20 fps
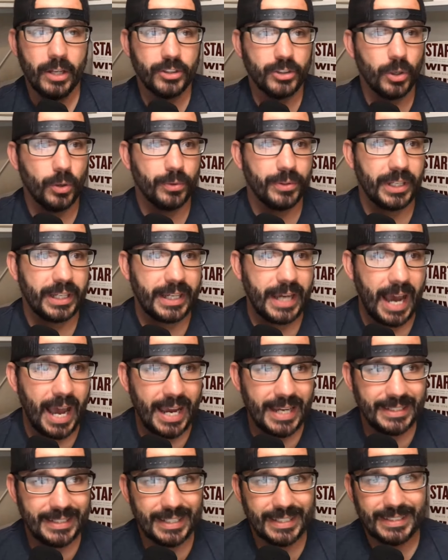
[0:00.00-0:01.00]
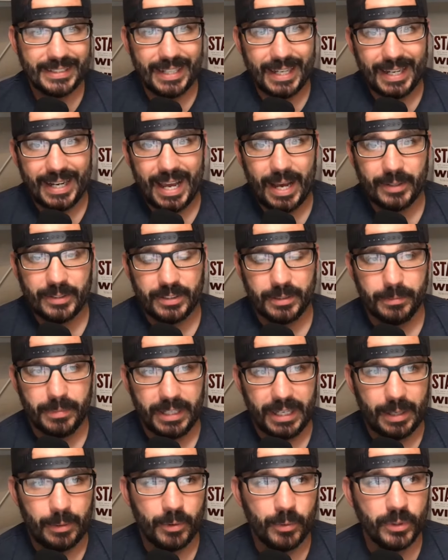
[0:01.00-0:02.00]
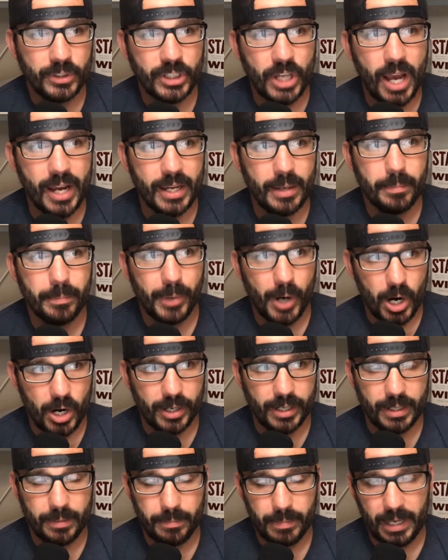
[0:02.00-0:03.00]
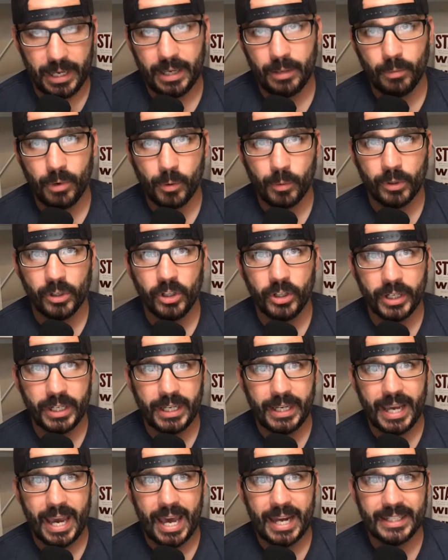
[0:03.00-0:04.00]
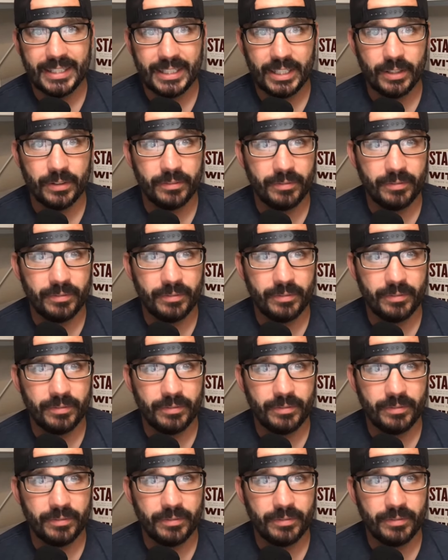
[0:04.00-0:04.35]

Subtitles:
So the guys that stand out to me, and when we're talking bargain bin, what we're looking at is either